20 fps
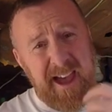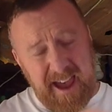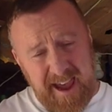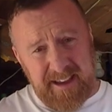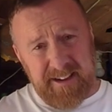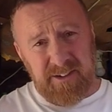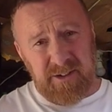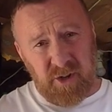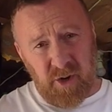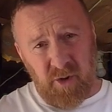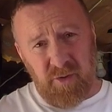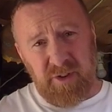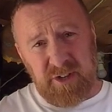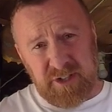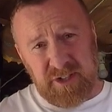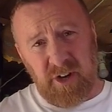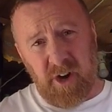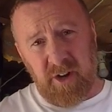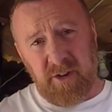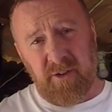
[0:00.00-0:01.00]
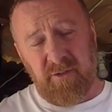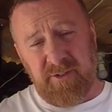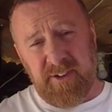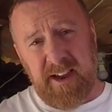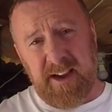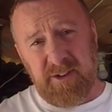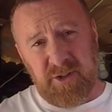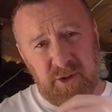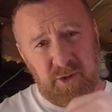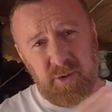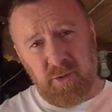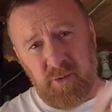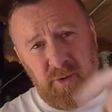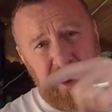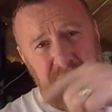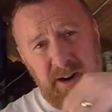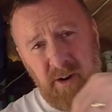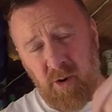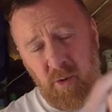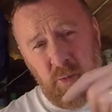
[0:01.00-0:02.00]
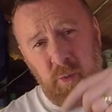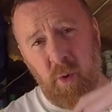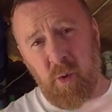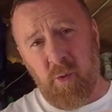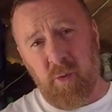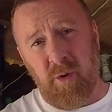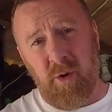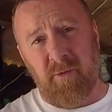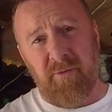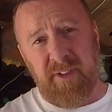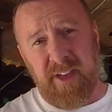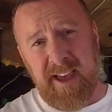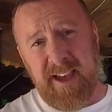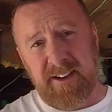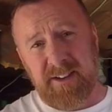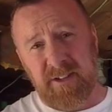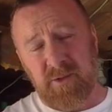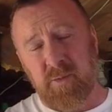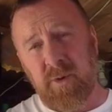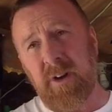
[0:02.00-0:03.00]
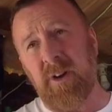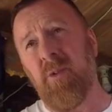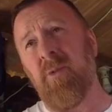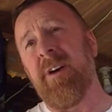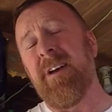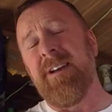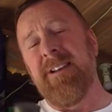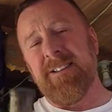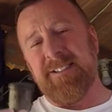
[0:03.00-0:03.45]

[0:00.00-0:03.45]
and on the side of the actual outer wall of the head as well?